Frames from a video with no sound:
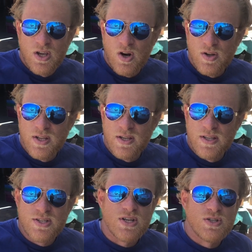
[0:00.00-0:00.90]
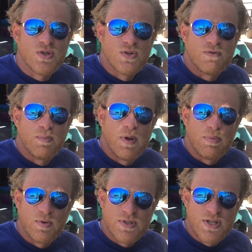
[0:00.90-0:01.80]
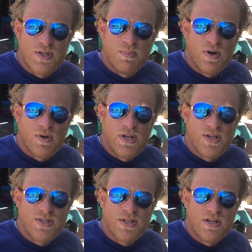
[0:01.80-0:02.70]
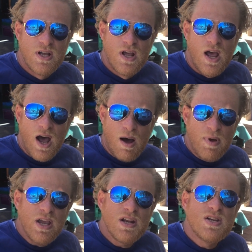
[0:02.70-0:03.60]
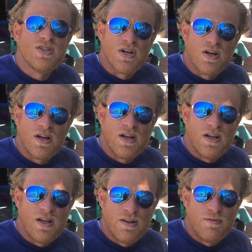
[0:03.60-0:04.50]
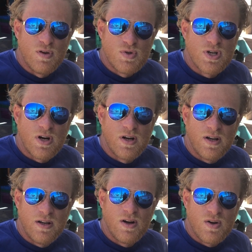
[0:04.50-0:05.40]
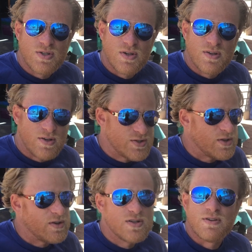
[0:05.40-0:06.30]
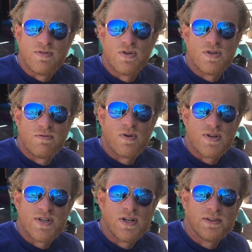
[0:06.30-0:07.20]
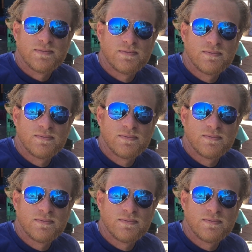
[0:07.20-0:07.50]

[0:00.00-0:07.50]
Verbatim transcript: you know, the, these issues for people with disabilities and uh, make it easier in, in the future, and, uh, you know, so, so there is a future for us here.